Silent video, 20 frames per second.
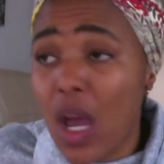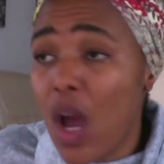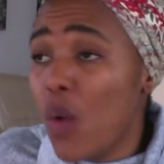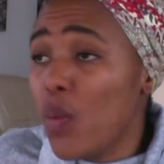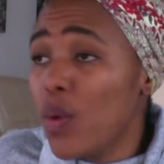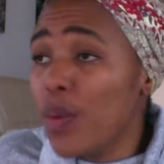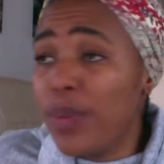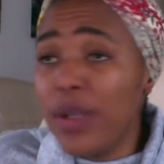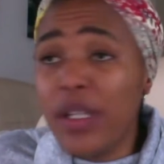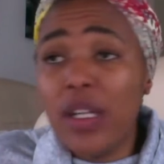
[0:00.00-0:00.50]

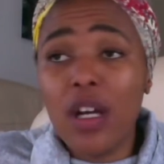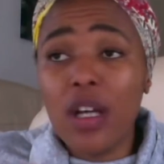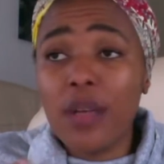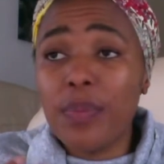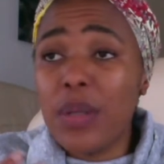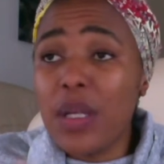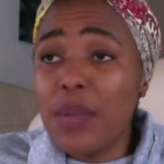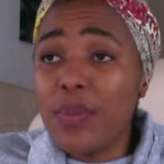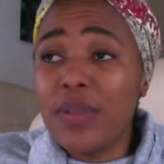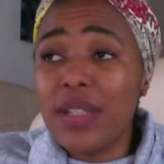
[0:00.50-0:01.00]
We're bleeding on
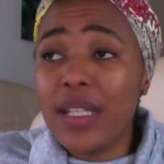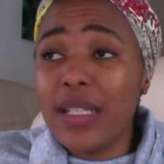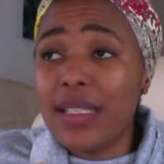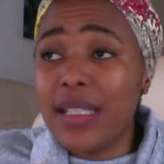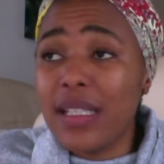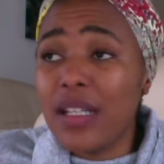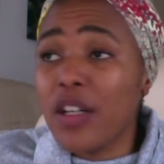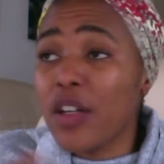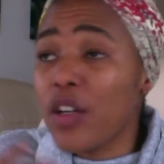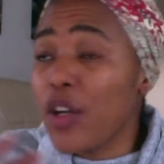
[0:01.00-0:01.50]
people that
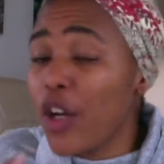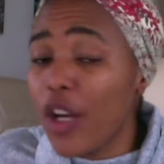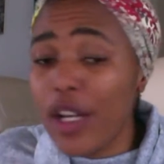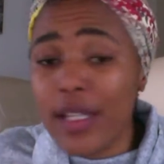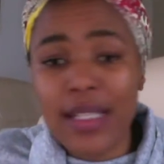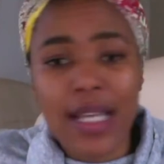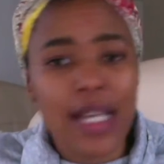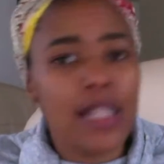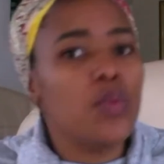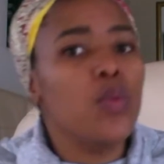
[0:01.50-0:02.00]
didn't
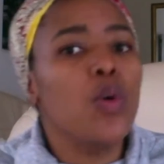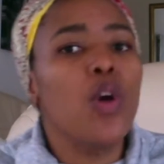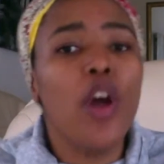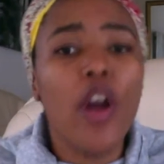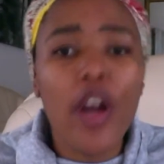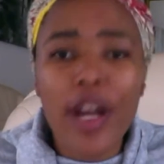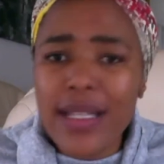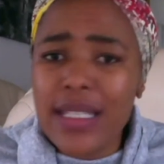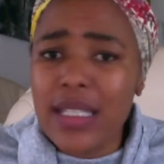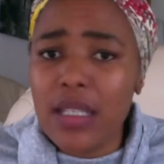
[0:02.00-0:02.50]
hurt us. We're
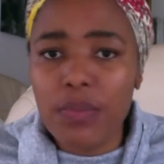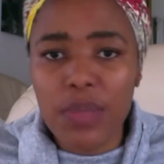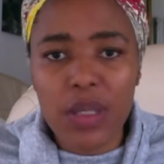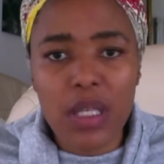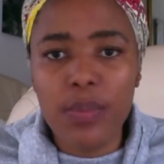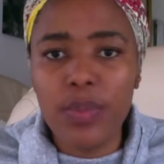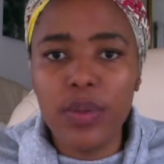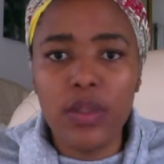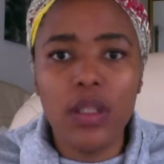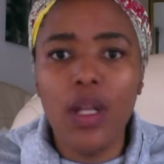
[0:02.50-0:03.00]
hurting
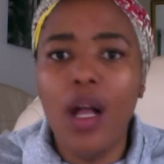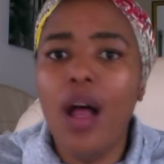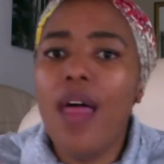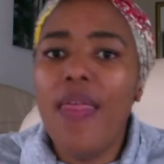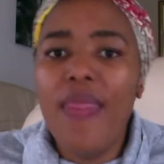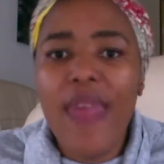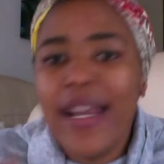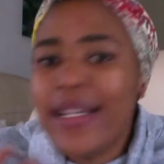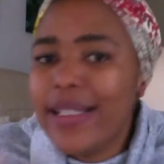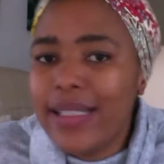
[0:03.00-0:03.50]
people
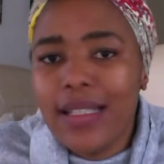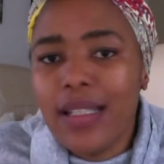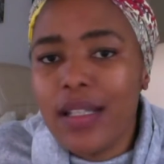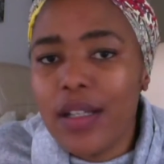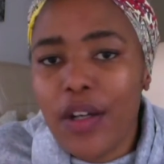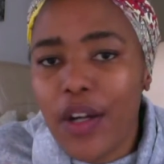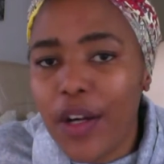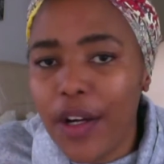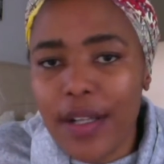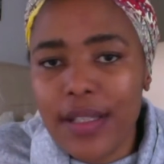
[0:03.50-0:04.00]
that
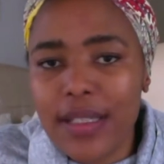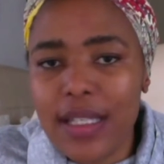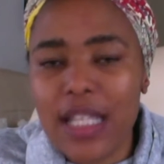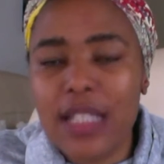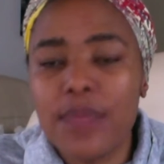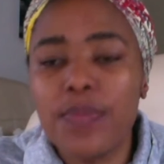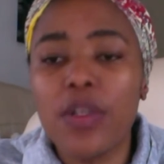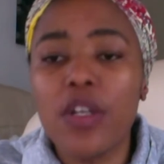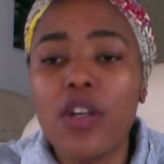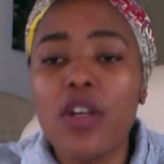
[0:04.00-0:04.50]
didn't hurt us
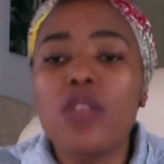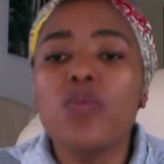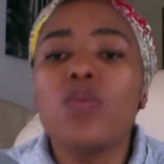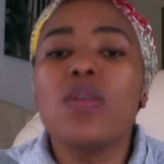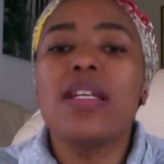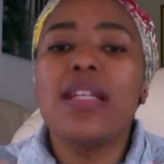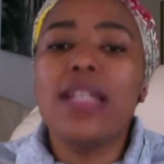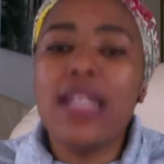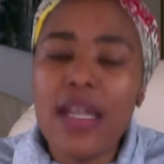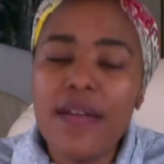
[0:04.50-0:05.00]
because we
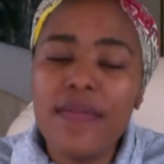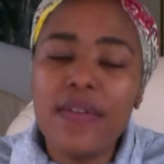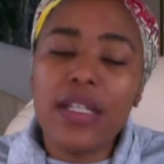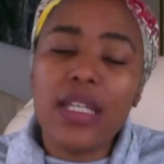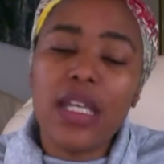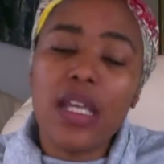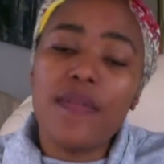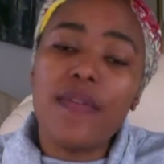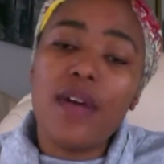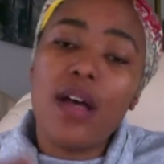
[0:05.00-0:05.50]
never
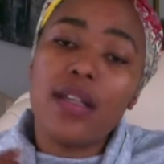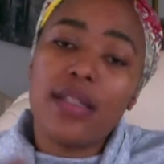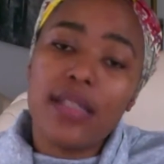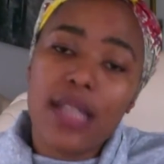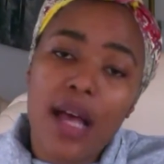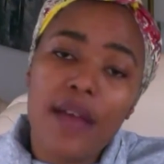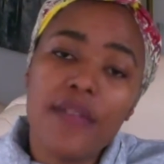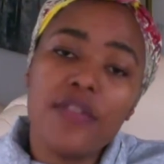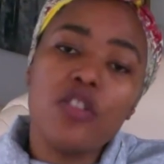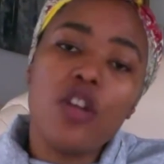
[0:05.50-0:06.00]
give
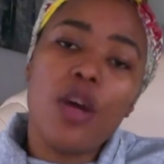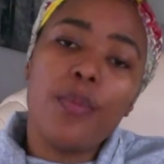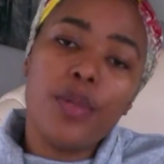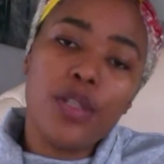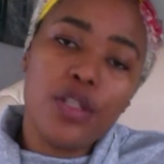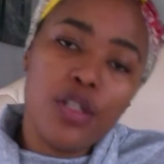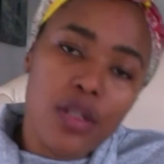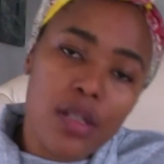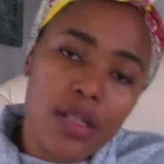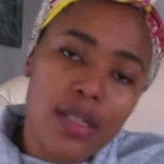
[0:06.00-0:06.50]
ourselves the
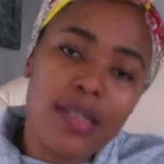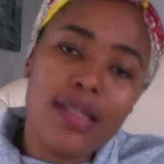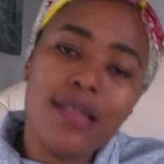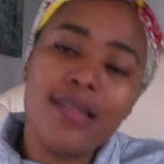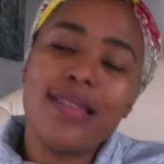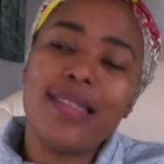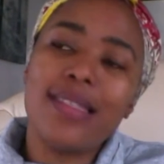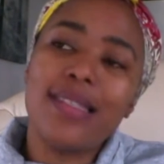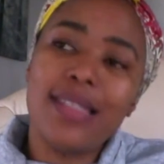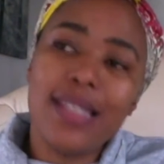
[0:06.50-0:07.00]
opportunity
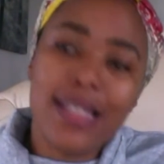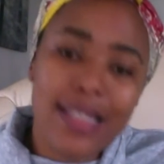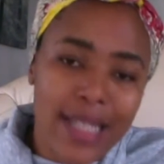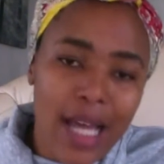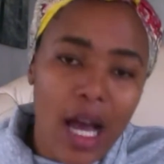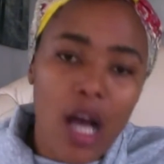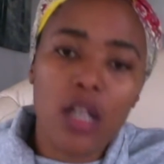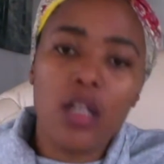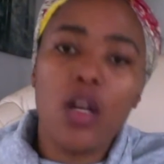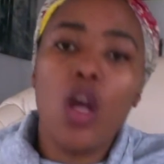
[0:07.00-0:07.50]
to sit
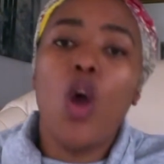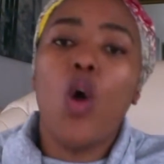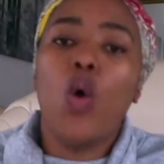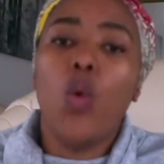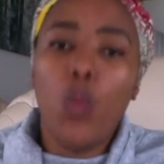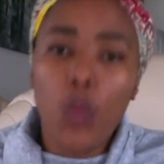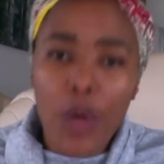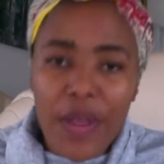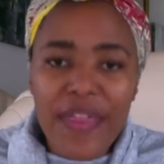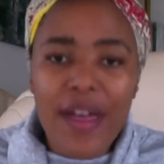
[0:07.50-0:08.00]
down
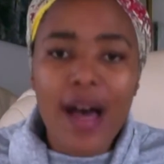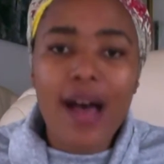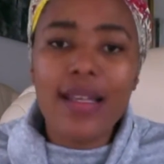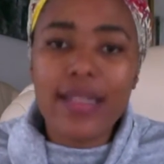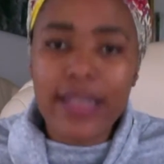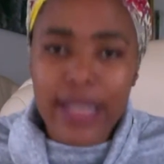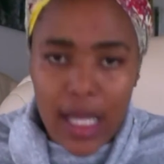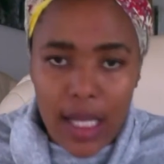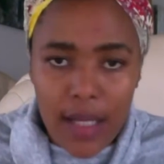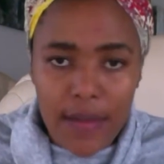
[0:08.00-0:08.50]
with
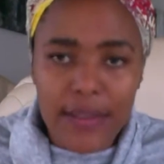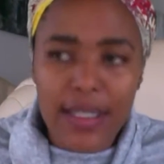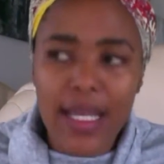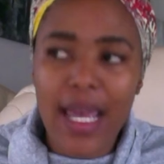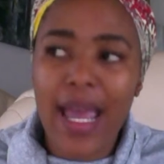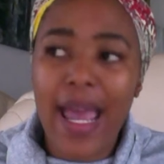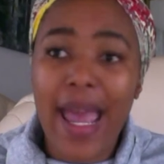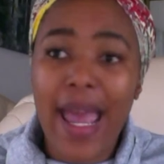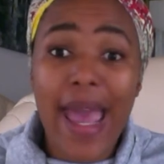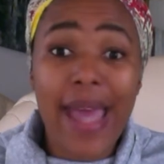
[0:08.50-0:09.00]
ourselves
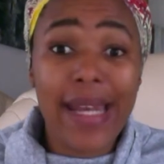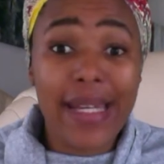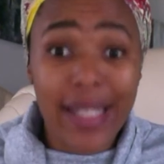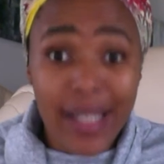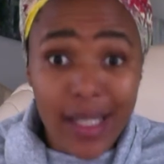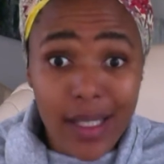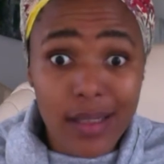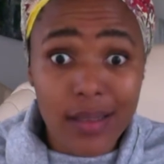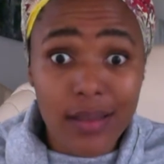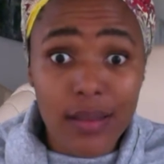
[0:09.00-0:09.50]
and
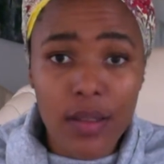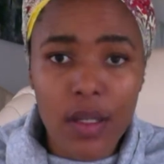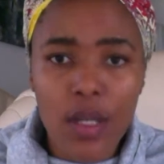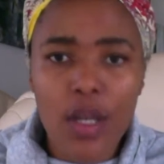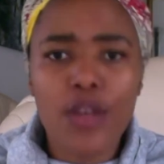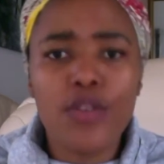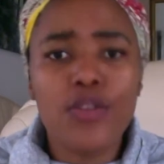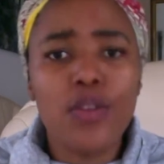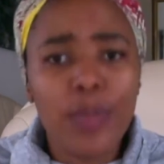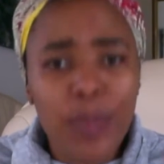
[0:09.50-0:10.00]
heal.
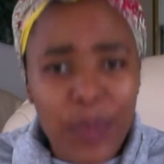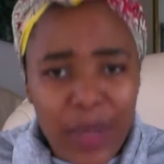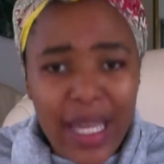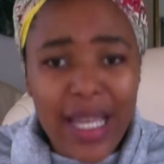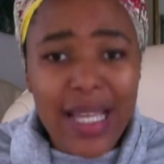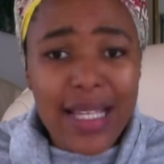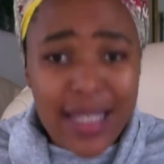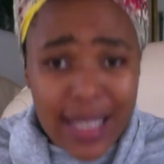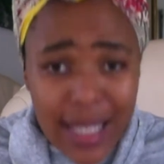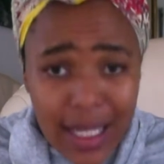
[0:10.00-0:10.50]
So
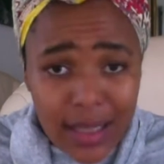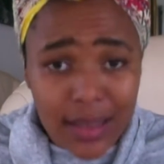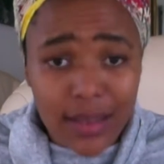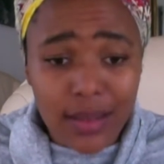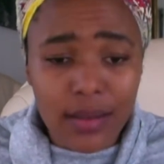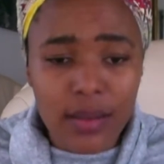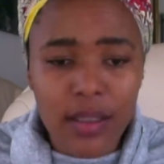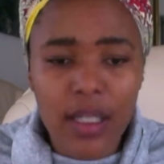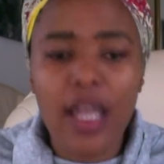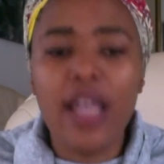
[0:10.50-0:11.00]
being
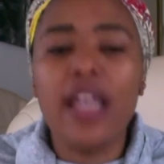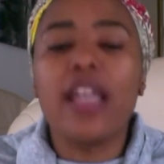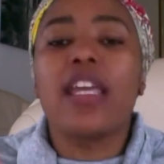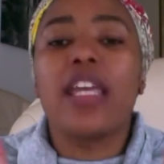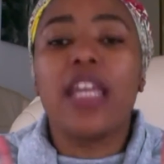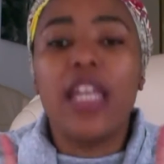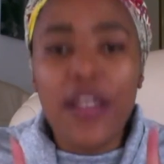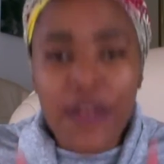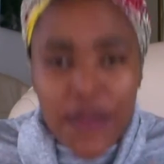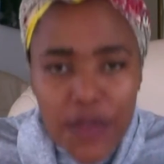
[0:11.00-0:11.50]
single
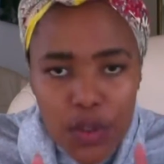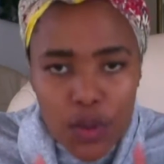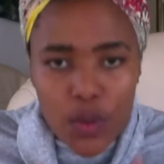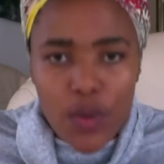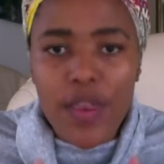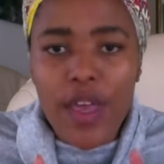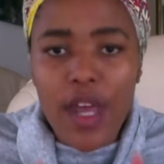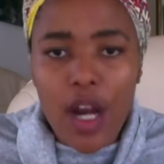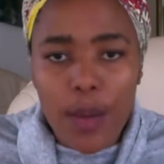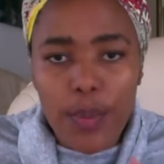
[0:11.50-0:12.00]
gives you
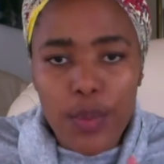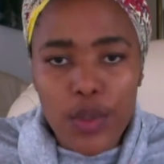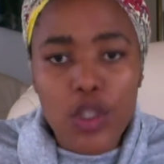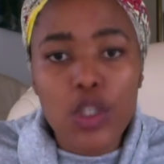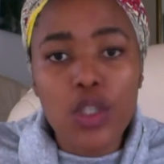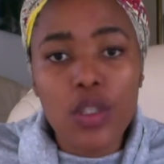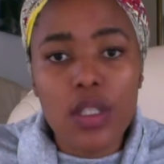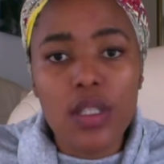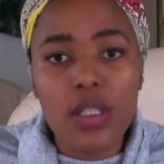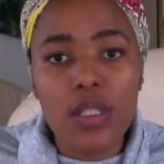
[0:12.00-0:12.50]
that
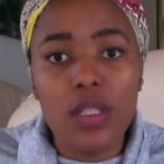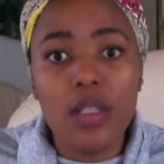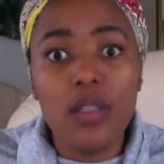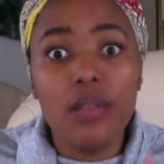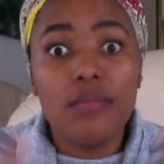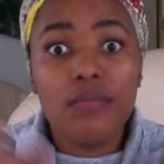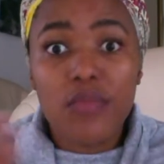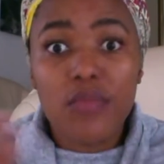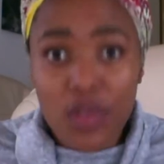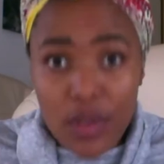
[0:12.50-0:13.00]
opportunity
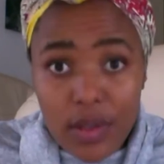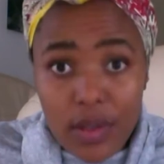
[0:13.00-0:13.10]
to